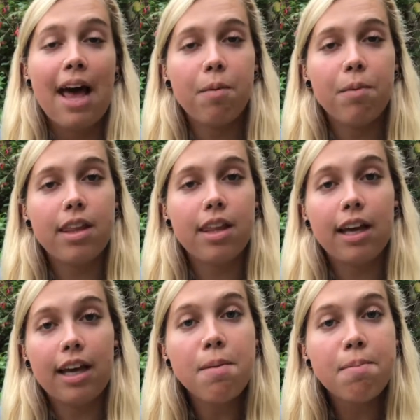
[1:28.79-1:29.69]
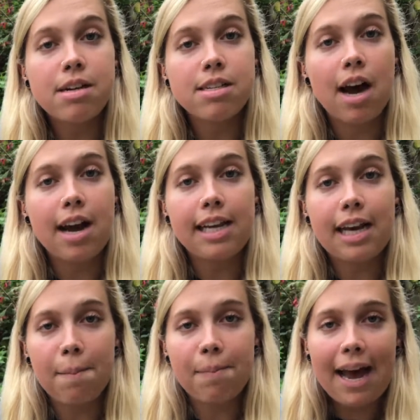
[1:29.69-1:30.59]
And with the Keep Britain Tidy
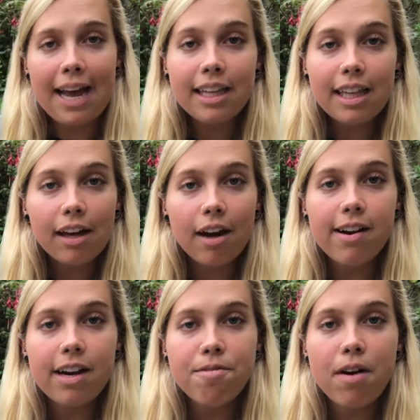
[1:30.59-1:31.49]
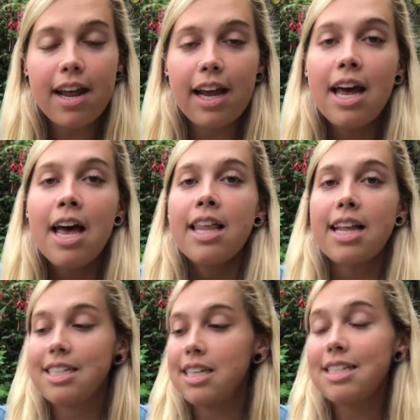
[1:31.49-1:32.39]
campaign that they're currently running,
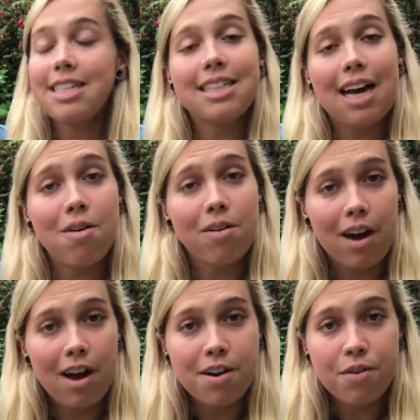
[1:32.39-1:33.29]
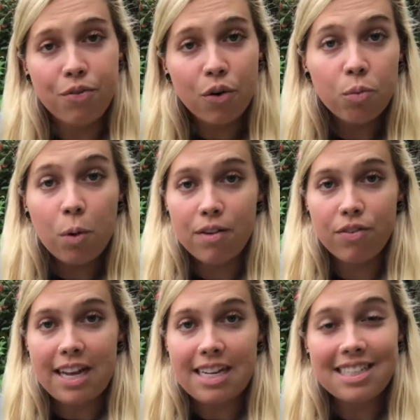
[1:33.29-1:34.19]
there's a discount code for one
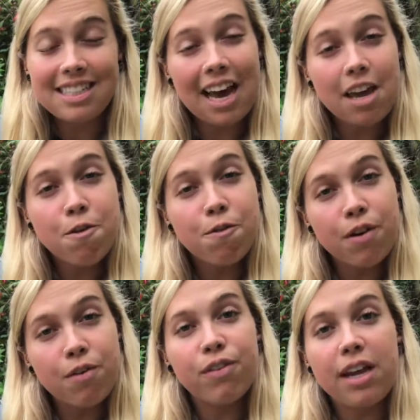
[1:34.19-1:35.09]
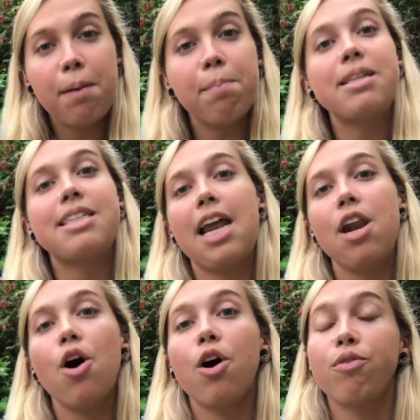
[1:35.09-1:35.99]
of these to get you 15%
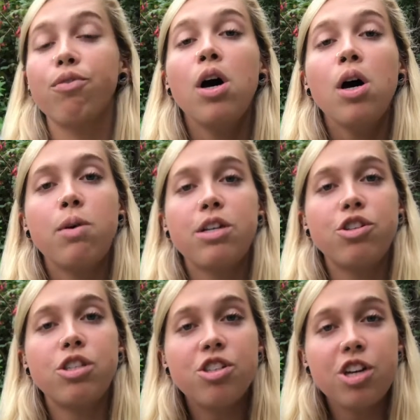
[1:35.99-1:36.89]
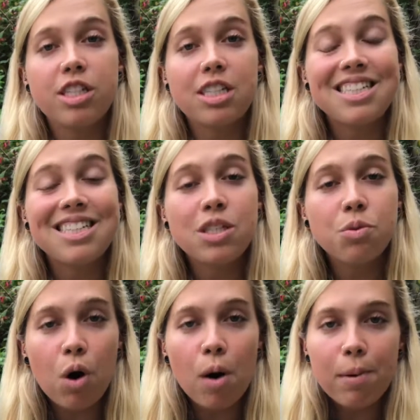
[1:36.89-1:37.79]
off, which is just
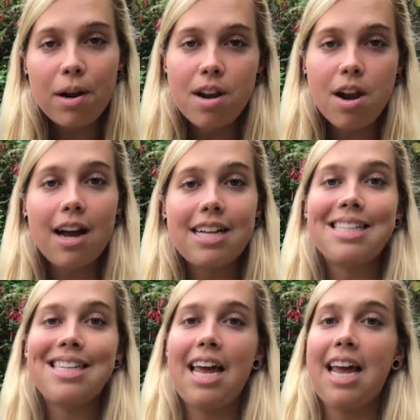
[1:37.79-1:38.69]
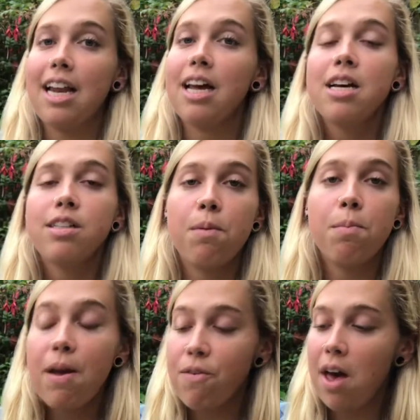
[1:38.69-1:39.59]
SWAP19. So
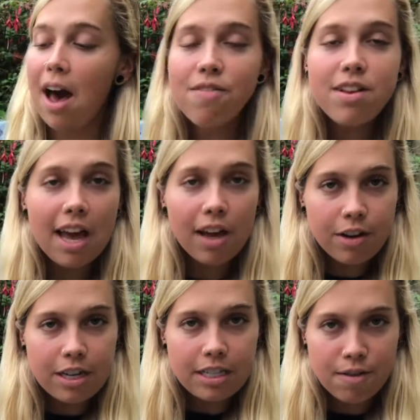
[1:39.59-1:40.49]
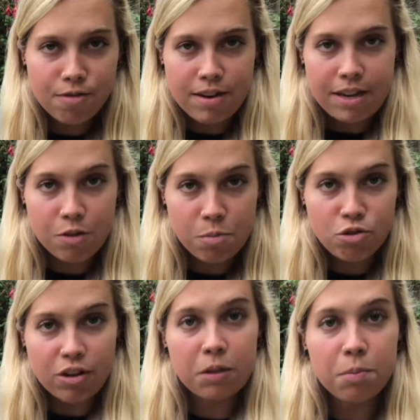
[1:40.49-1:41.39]
if you haven't yet got yourself a reusable
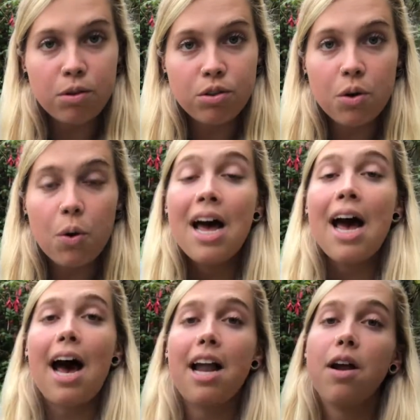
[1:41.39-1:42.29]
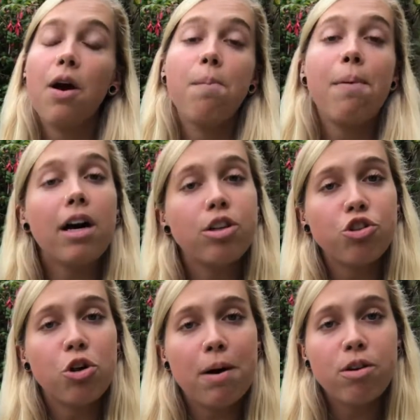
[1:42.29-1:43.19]
drinks bottle and are a bit
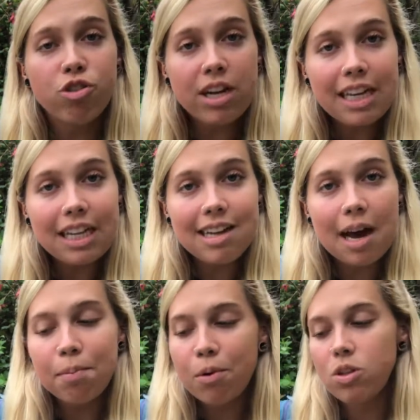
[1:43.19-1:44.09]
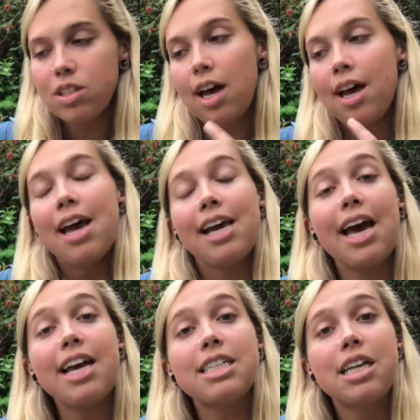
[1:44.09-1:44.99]
unsure about drinking tap water,
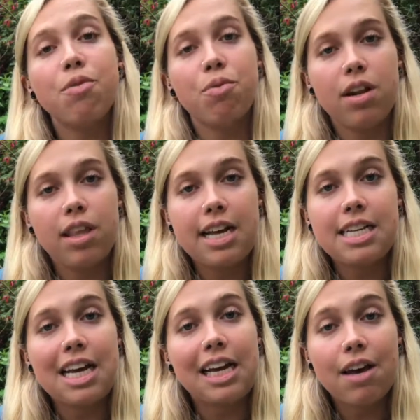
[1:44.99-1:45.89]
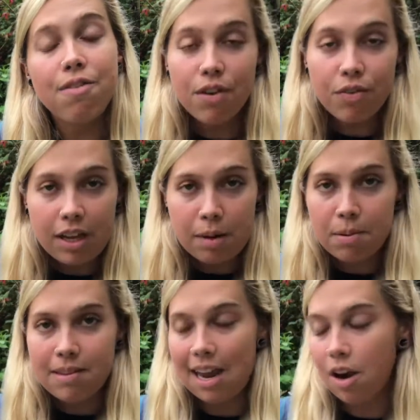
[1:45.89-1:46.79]
get yourself one of these and get
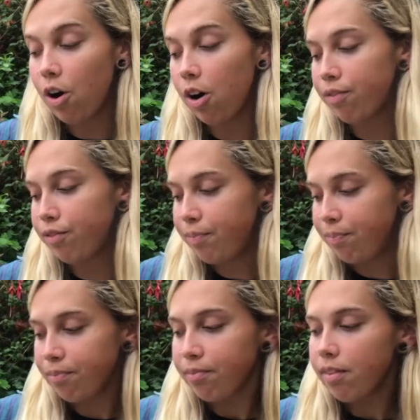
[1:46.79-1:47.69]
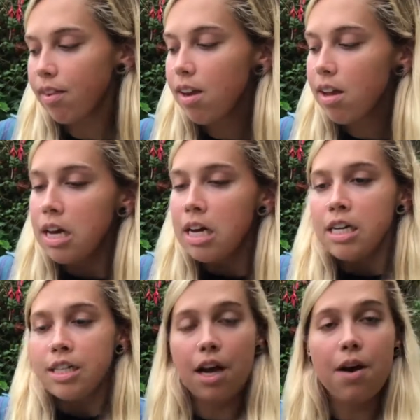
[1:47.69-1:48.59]
15% off.
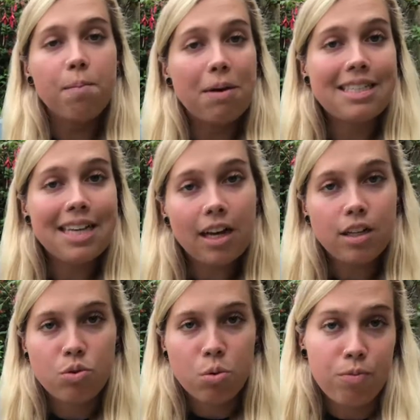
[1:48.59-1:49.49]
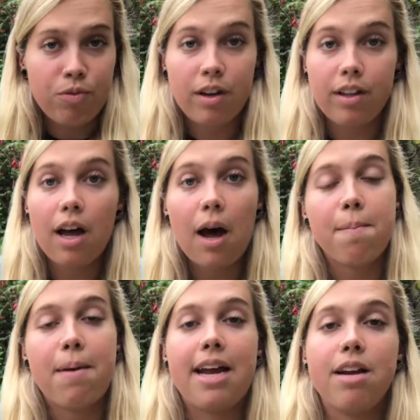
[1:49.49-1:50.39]
So my second swap for good that I
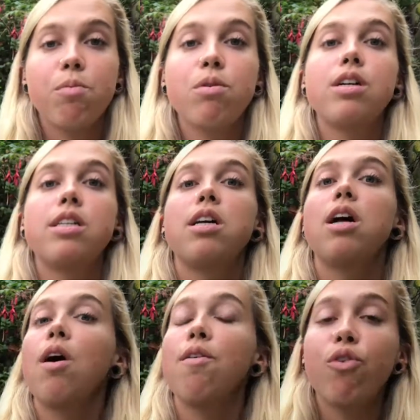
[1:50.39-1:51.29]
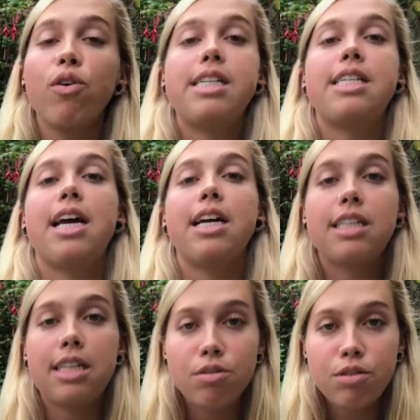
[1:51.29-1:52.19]
made was avoiding
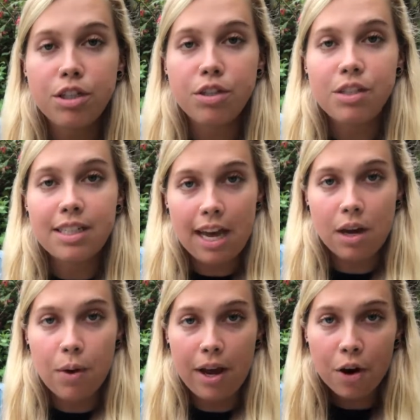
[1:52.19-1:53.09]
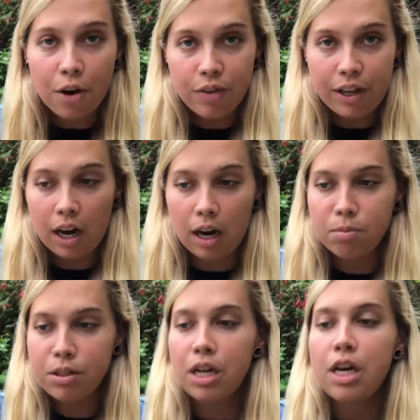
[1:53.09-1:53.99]
single-use takeaway coffee
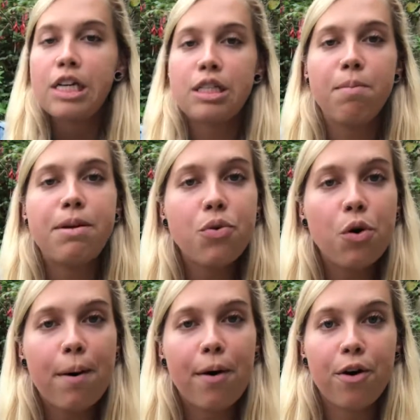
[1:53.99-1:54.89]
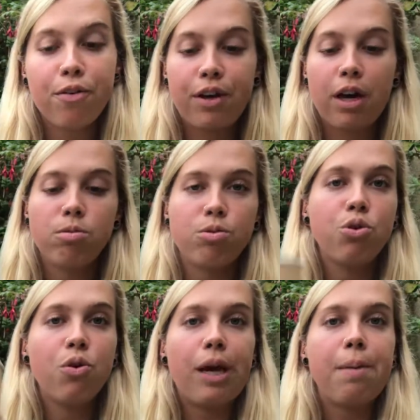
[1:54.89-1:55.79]
cups. So when we talk about coffee cups, we're
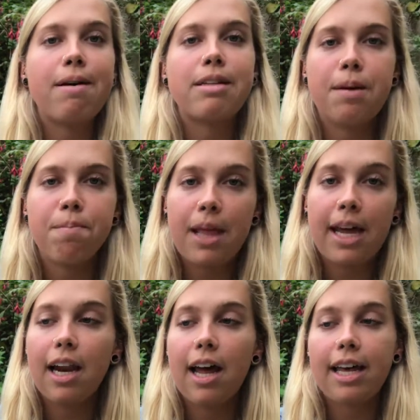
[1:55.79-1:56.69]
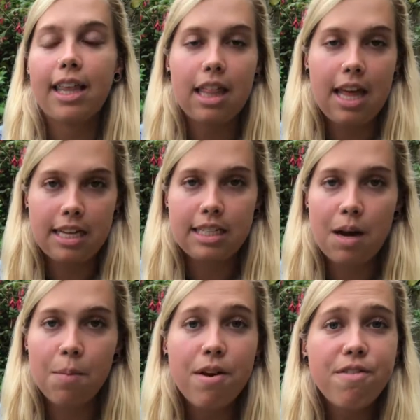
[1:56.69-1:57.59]
talking about something like this,
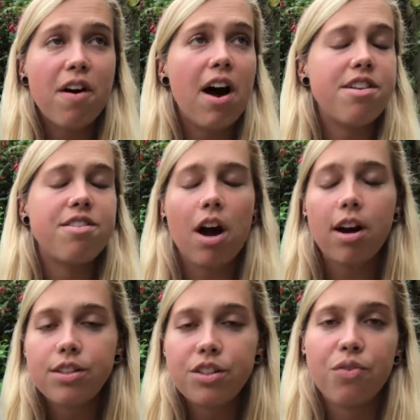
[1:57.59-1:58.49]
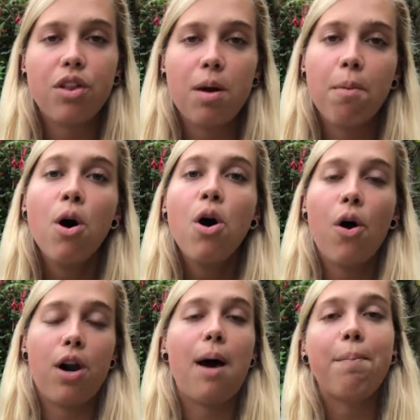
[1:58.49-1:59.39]
and we find tons of them
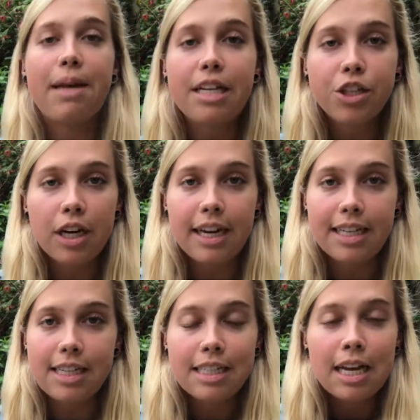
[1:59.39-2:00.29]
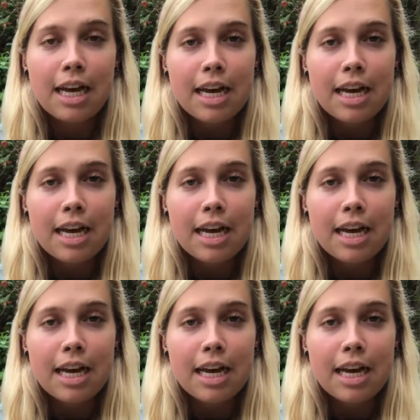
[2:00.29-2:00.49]
on our beach cleans.